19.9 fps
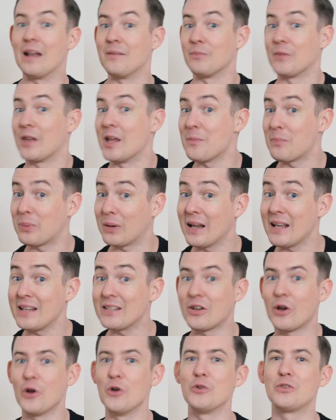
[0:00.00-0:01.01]
and it
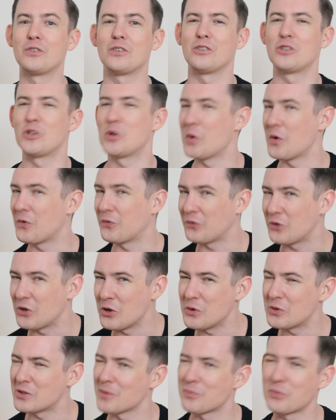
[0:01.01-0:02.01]
plays host to a
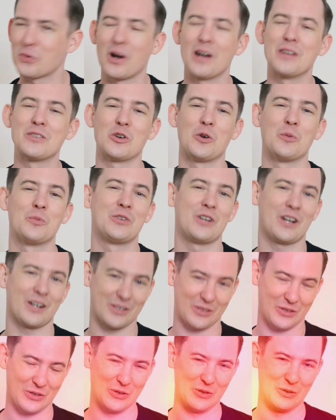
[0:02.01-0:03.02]
few surprise
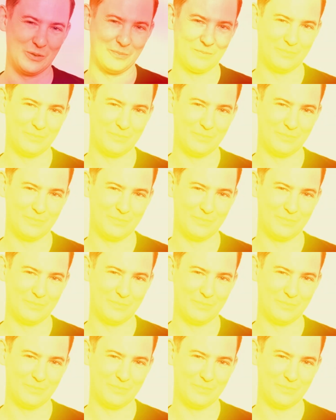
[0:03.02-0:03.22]
objects too.